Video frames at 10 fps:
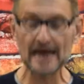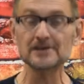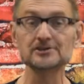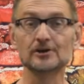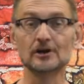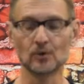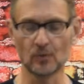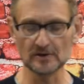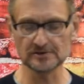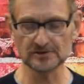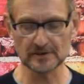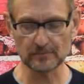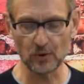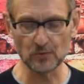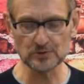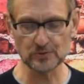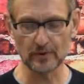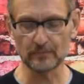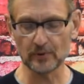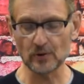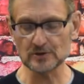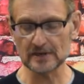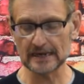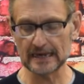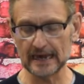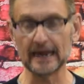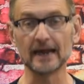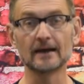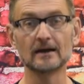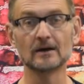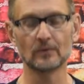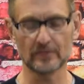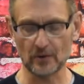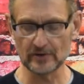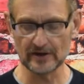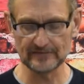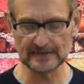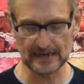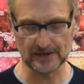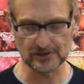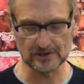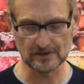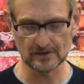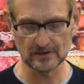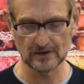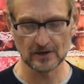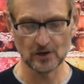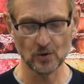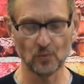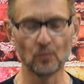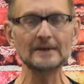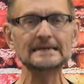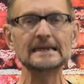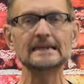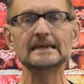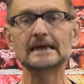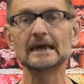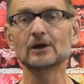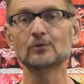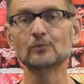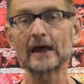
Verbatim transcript: Esther wasn't supposed to approach the king without an invitation. What did the king